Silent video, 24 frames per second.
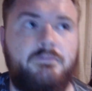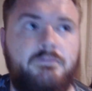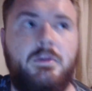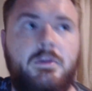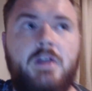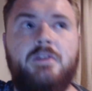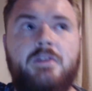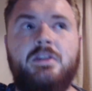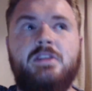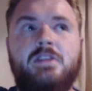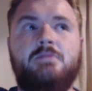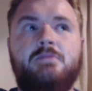
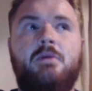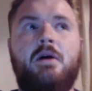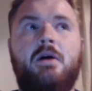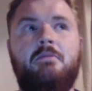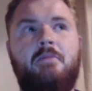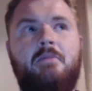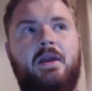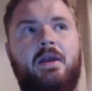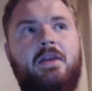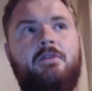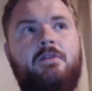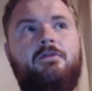This might
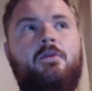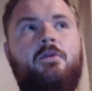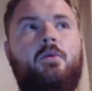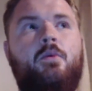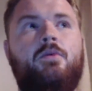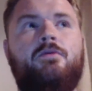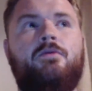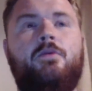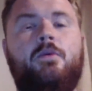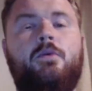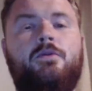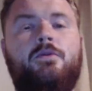make
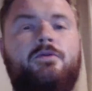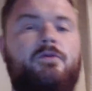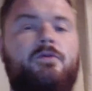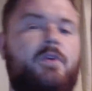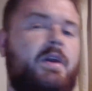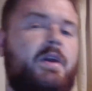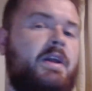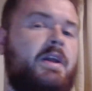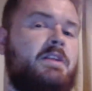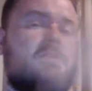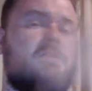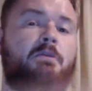forward
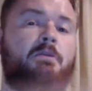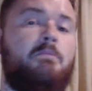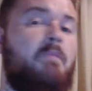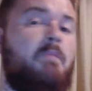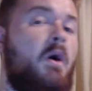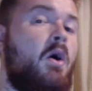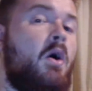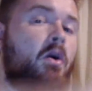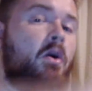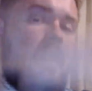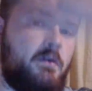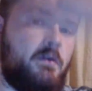3 into
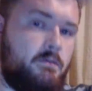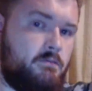Bok